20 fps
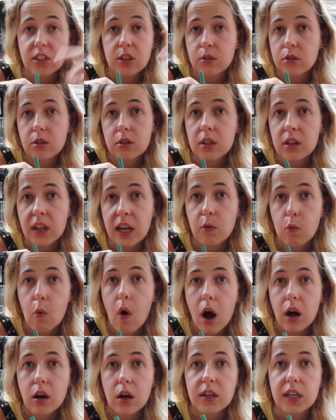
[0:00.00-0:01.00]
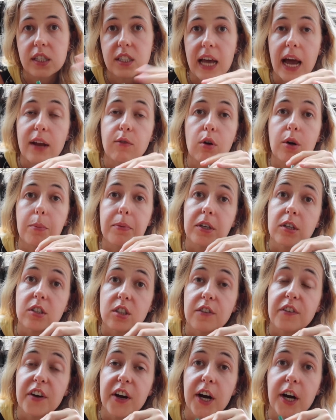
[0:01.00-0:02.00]
so you couldn't like walk on the sidewalk because
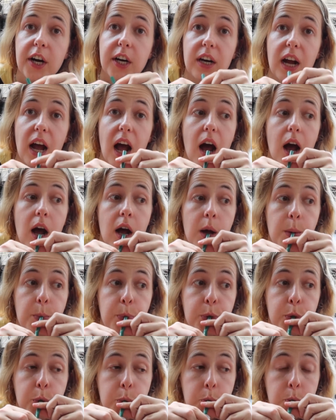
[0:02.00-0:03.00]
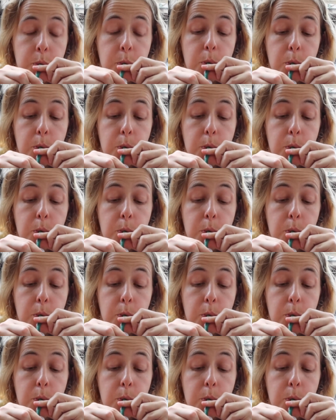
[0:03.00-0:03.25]
of her.